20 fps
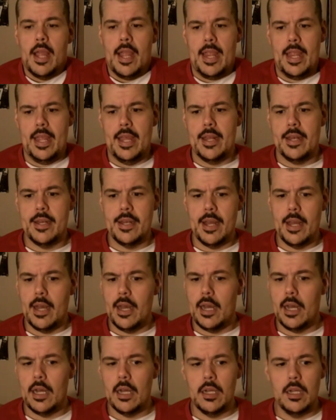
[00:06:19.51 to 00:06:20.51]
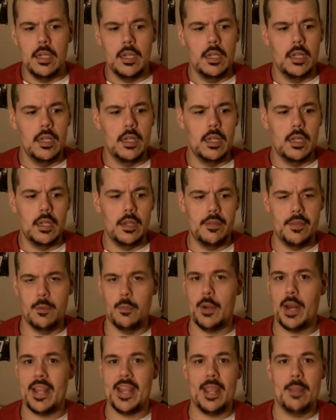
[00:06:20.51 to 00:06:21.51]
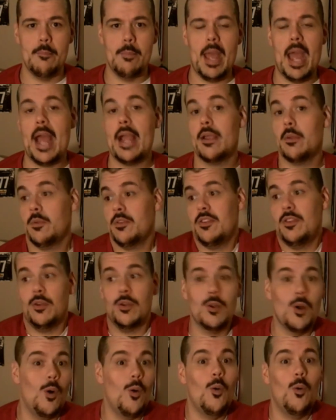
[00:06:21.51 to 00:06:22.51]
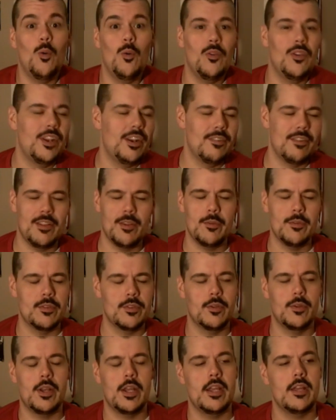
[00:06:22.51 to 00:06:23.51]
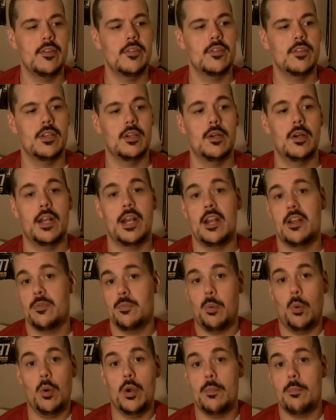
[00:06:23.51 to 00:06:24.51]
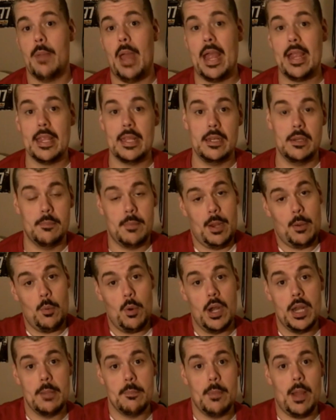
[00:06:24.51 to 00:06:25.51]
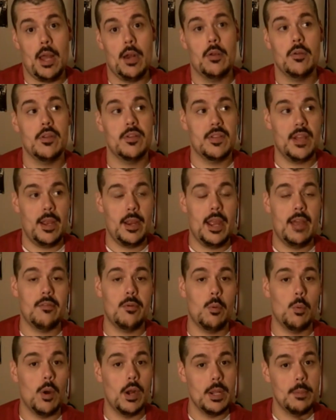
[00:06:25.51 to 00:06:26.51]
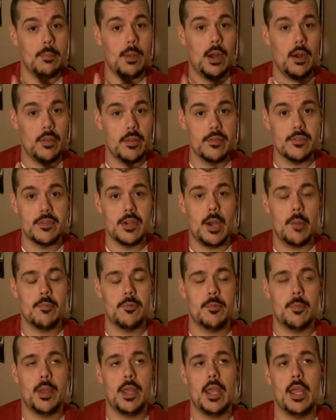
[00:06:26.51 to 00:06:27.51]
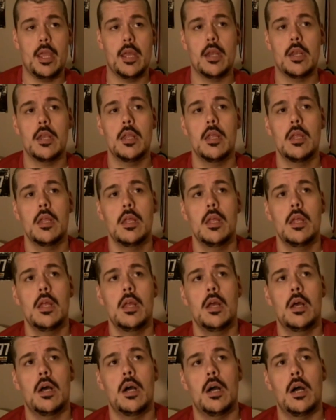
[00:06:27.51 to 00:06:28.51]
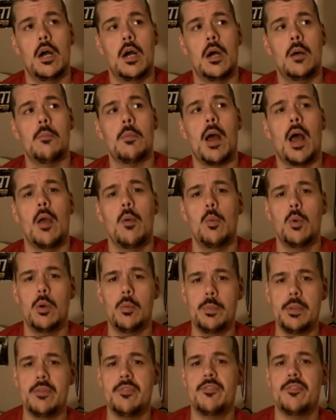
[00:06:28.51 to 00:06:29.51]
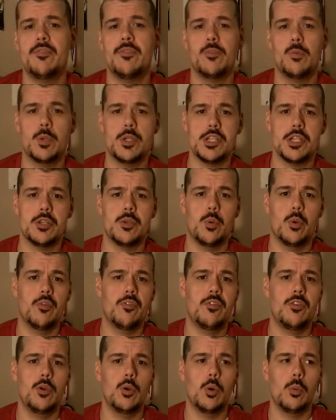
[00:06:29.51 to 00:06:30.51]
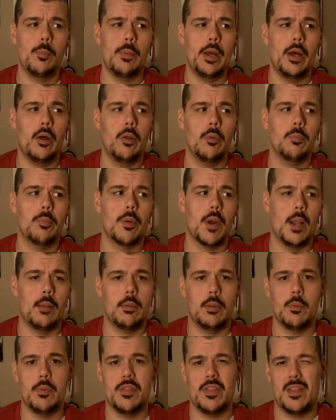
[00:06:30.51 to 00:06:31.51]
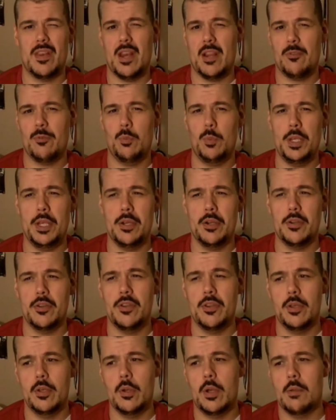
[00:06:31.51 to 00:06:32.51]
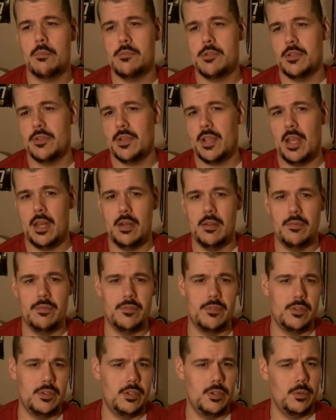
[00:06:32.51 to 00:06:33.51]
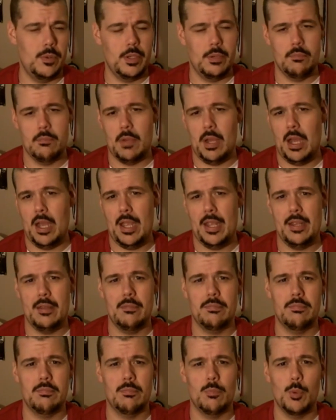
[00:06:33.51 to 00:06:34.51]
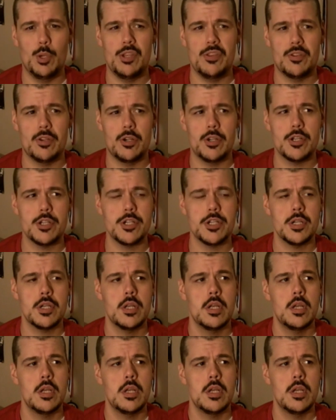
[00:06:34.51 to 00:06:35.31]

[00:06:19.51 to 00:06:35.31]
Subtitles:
And then when I came back, it was still cold and everything was so nice. So, and I just poured it back into my running bottle because I have a running bottle that straps to my hand. I will be switching to a fuel belt probably within the next week or two. I'm just kind of doing my research.